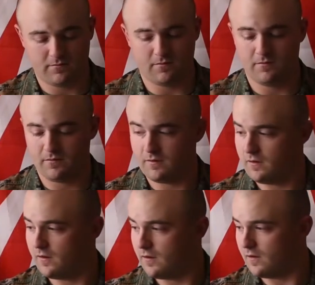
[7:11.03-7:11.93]

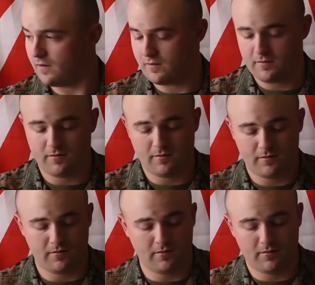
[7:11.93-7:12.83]
Nobody speaks.